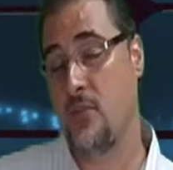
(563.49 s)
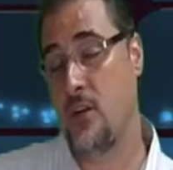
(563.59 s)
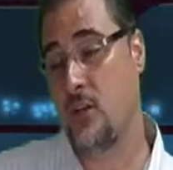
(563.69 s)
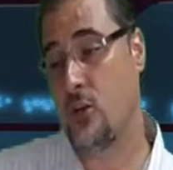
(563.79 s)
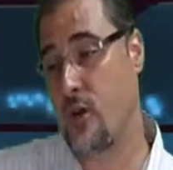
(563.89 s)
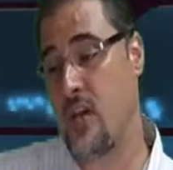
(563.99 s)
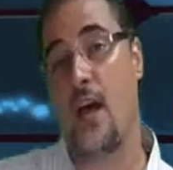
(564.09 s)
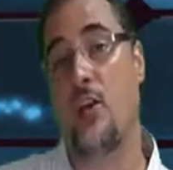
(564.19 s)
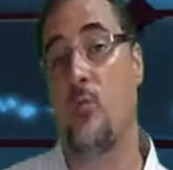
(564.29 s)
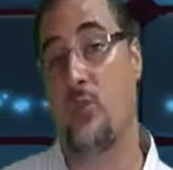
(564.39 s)
The little green
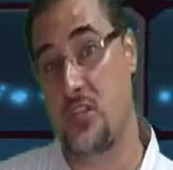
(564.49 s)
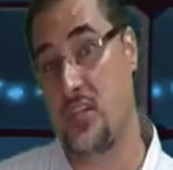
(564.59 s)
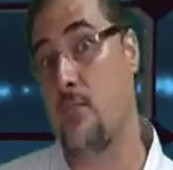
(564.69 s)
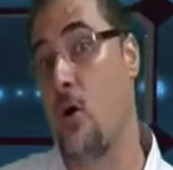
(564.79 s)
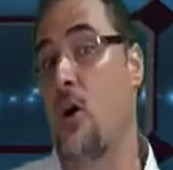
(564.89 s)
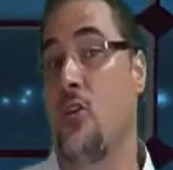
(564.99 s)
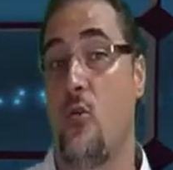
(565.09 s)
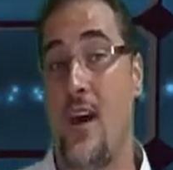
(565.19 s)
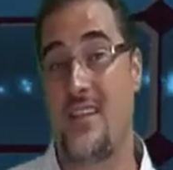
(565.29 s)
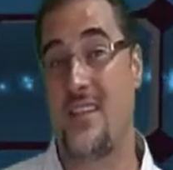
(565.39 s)
icon with the tick mark on the
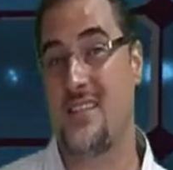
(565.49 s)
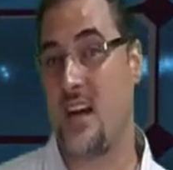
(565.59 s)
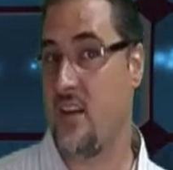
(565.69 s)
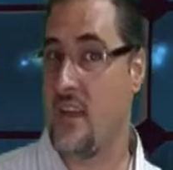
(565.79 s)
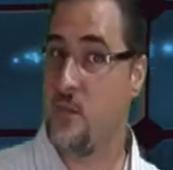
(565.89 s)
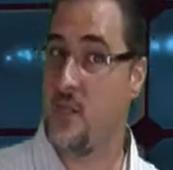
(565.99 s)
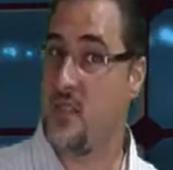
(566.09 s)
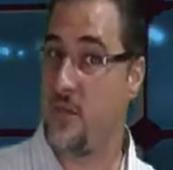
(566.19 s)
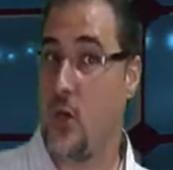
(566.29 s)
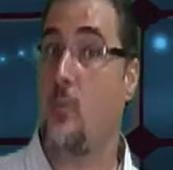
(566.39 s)
right-hand side of that
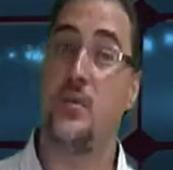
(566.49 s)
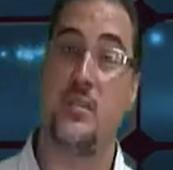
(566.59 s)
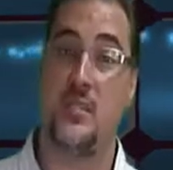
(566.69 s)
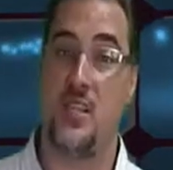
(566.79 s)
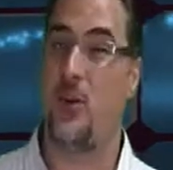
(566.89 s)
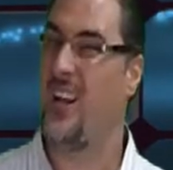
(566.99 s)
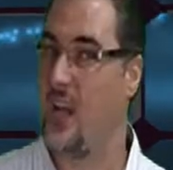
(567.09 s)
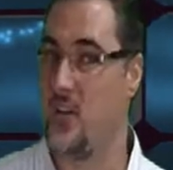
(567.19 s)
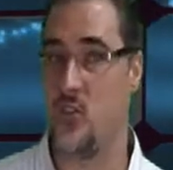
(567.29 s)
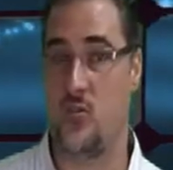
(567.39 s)
specific competency will
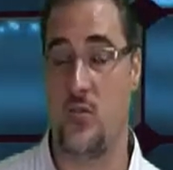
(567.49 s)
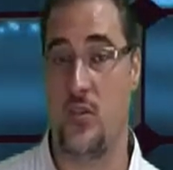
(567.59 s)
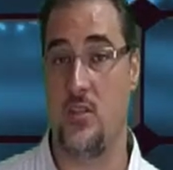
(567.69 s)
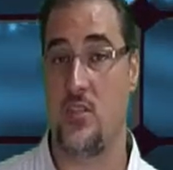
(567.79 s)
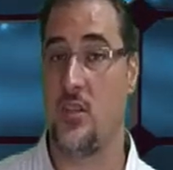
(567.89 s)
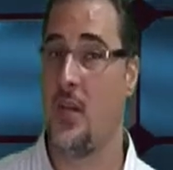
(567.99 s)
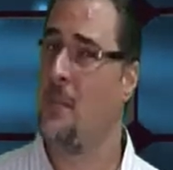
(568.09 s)
allow you to do this.